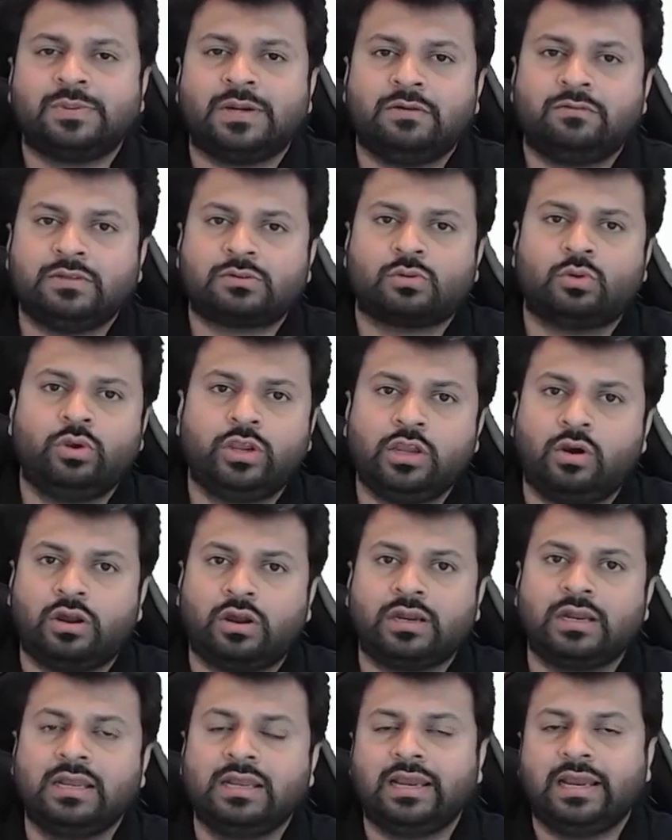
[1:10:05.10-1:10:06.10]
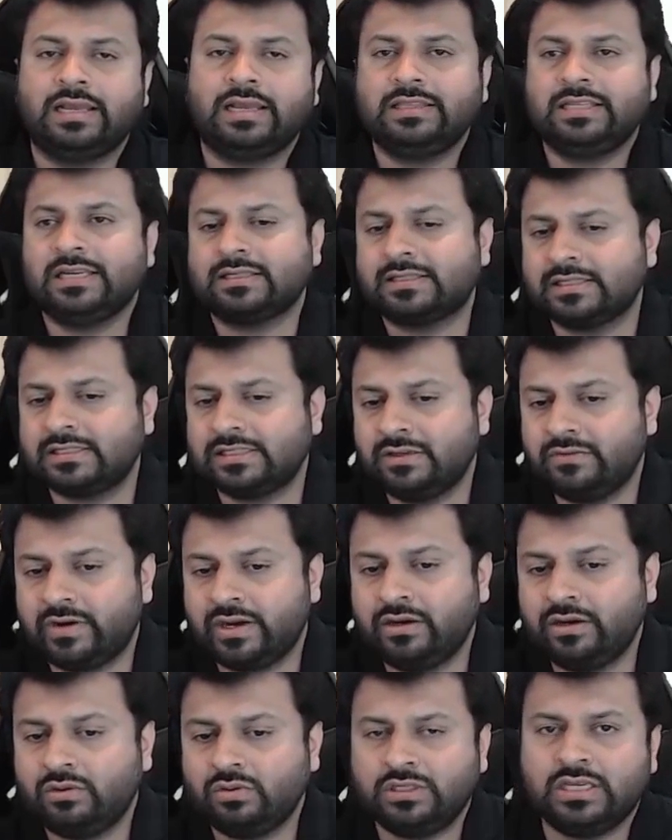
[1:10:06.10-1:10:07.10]
was going on, and the assessee
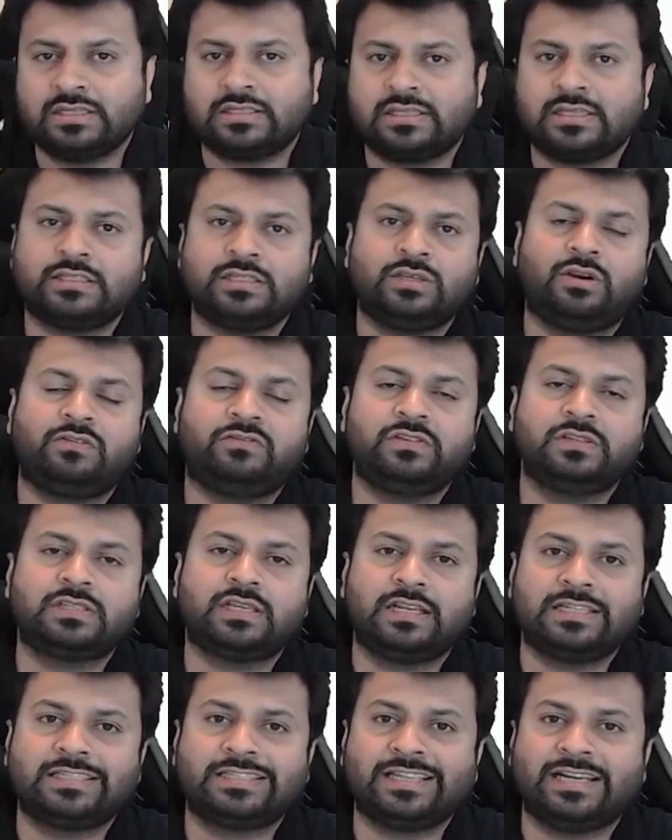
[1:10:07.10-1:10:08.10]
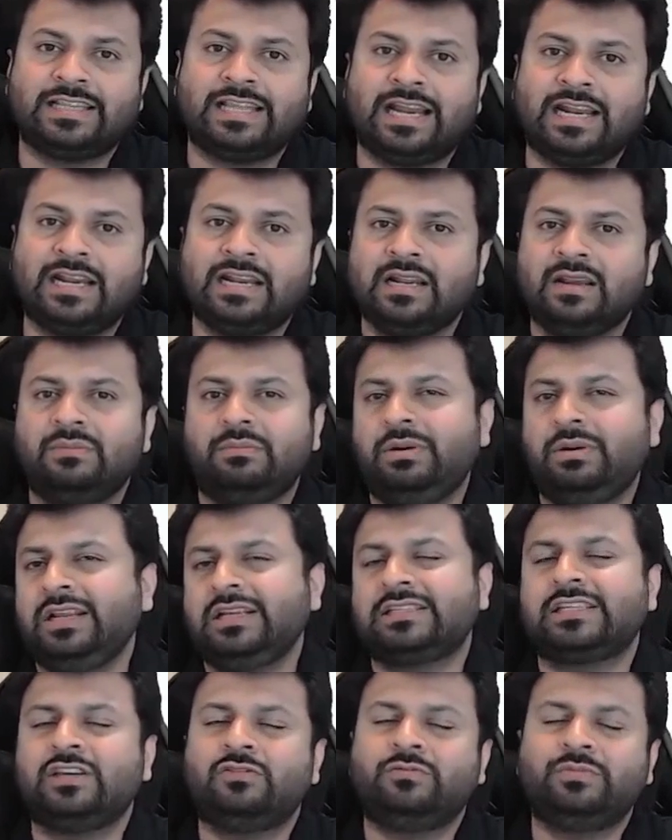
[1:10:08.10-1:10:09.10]
went to the assessing officer and said that,
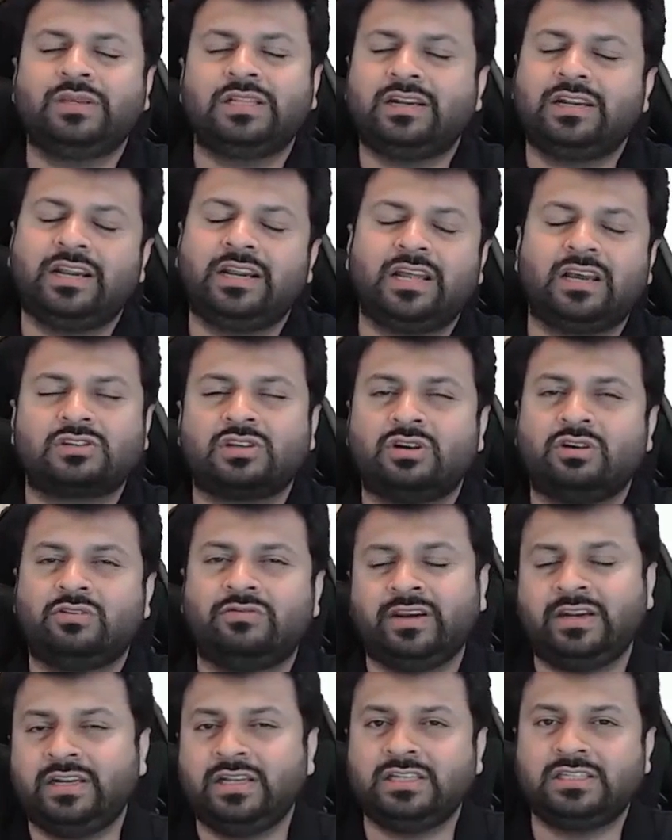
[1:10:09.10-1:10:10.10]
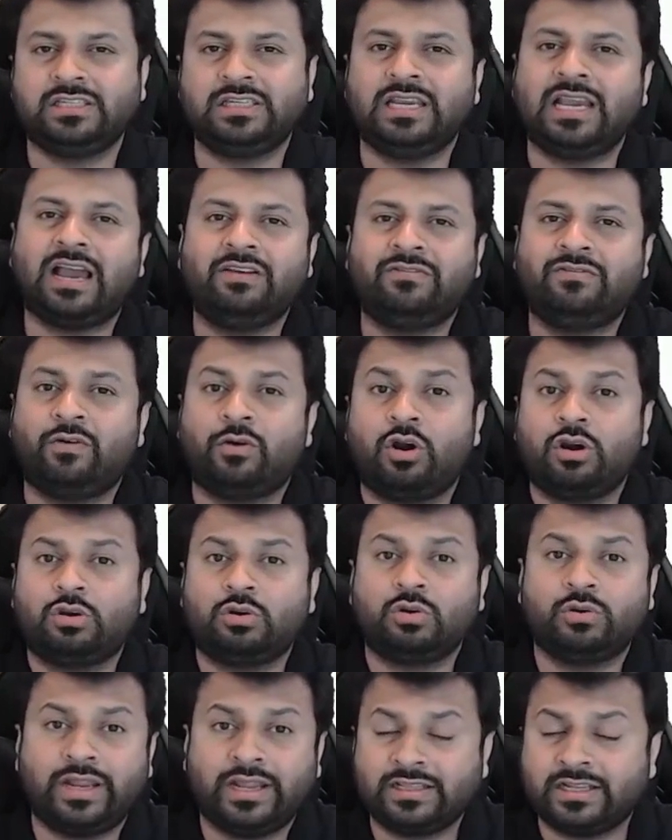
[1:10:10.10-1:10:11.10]
please give me the deduction of 80G. I
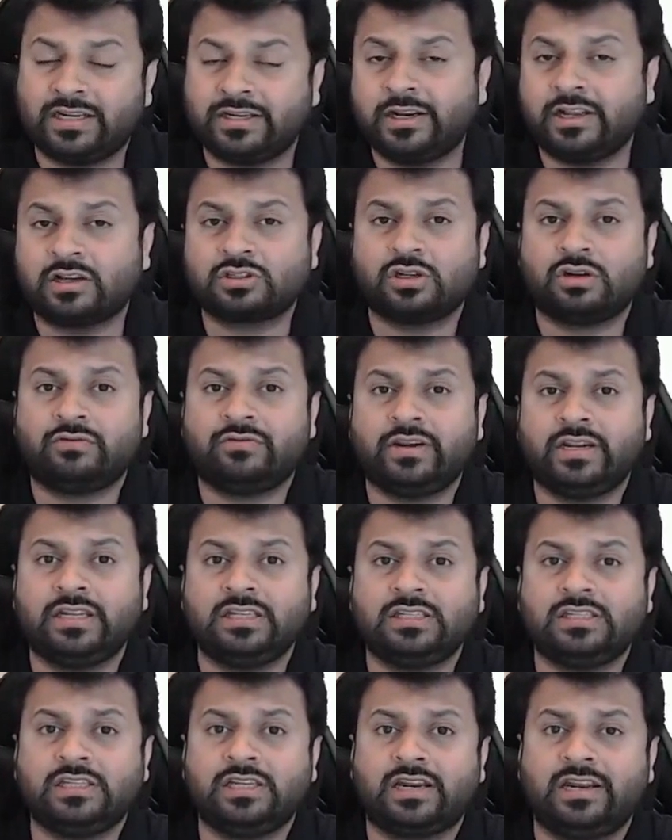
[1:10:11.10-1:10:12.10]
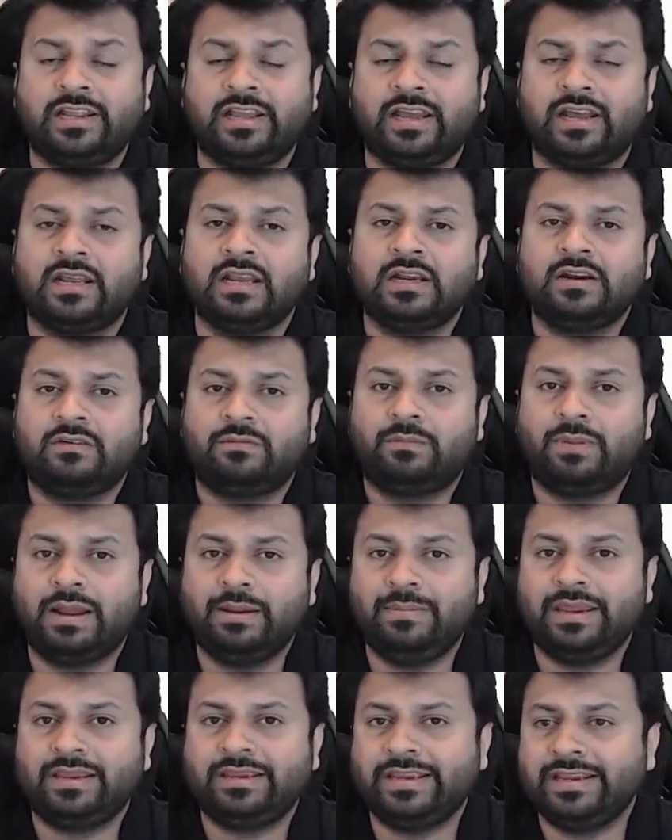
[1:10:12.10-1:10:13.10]
forgot to take the deduction of 80G earlier. By
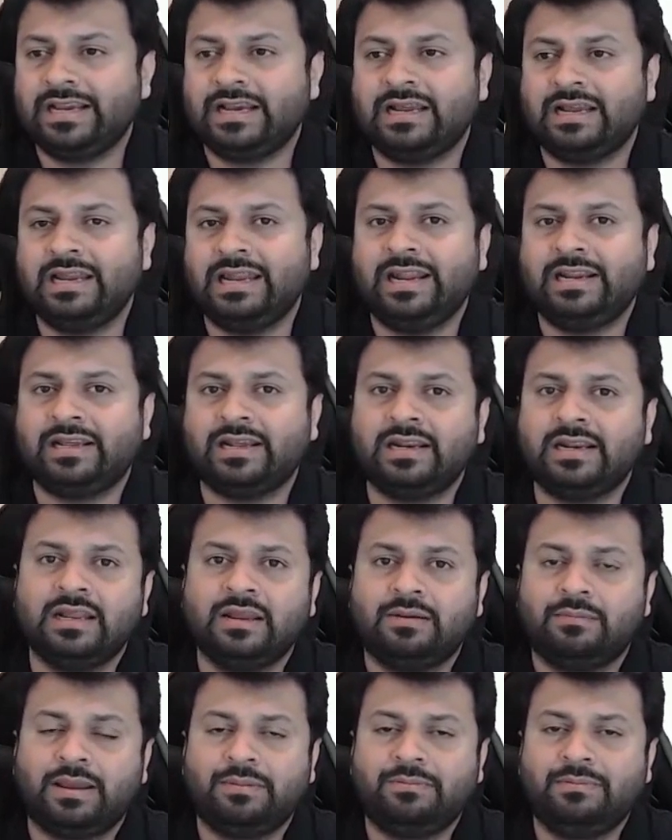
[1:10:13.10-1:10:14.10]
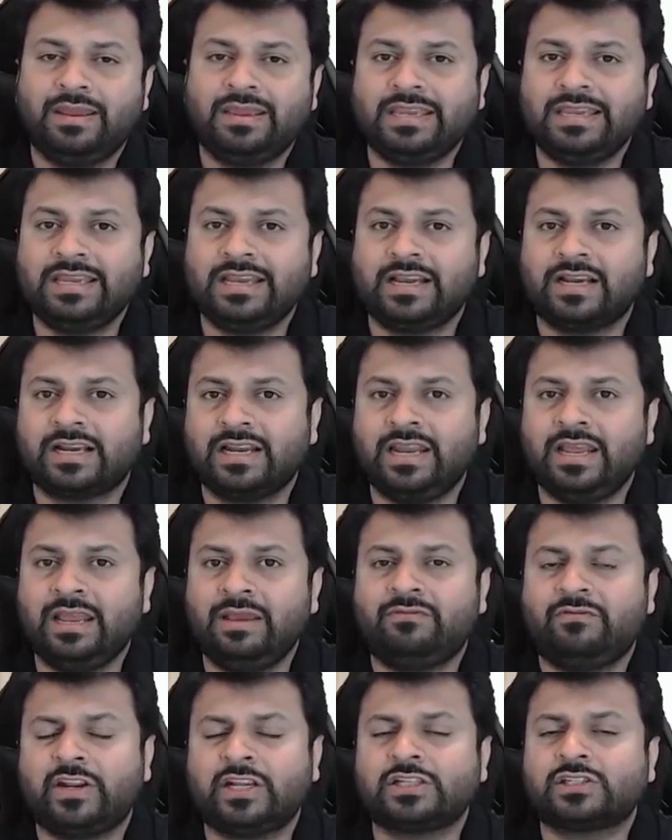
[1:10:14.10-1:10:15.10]
making a letter, by making a
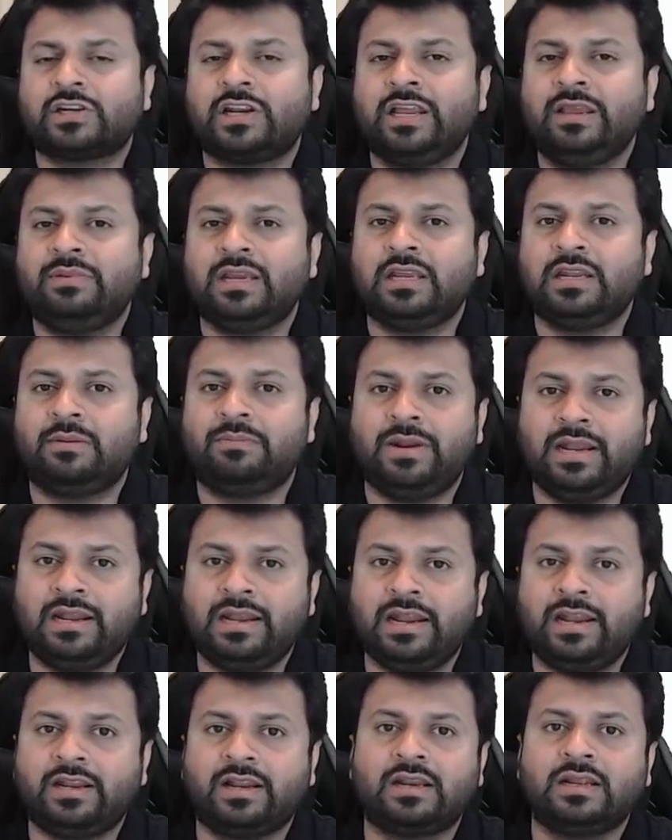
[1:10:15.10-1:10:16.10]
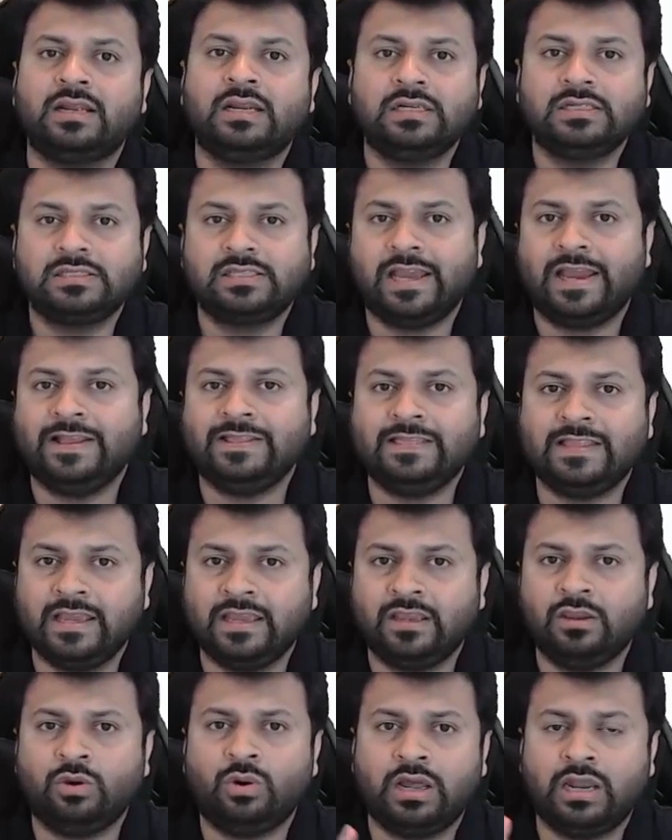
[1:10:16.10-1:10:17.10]
claim, fresh claim in a plain letter, can the
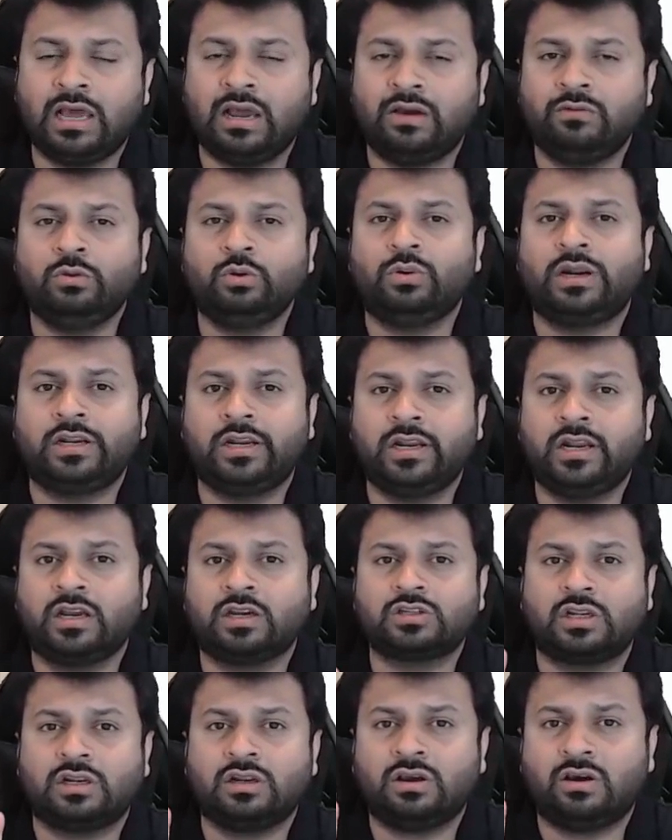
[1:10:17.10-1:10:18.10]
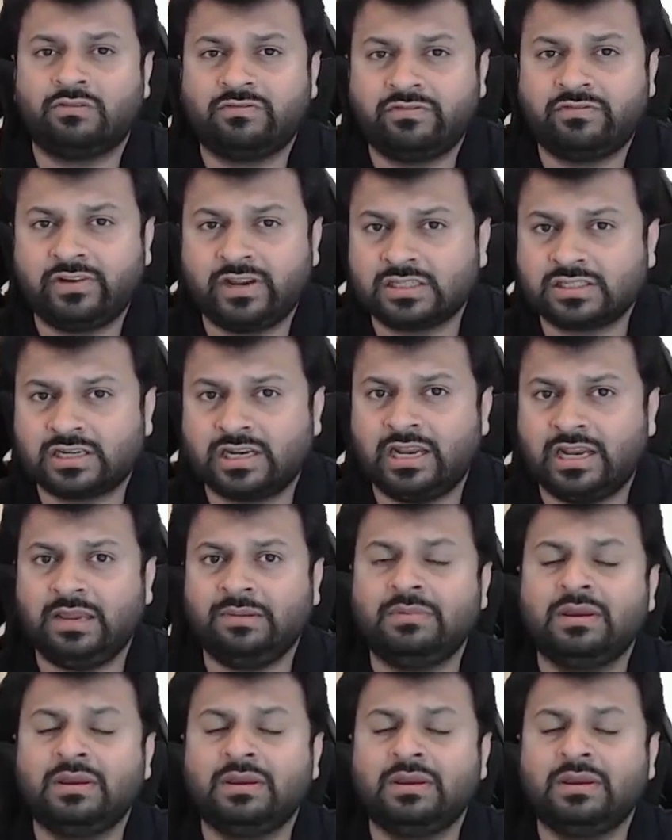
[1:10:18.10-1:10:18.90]
AO allow you a deduction of fresh claim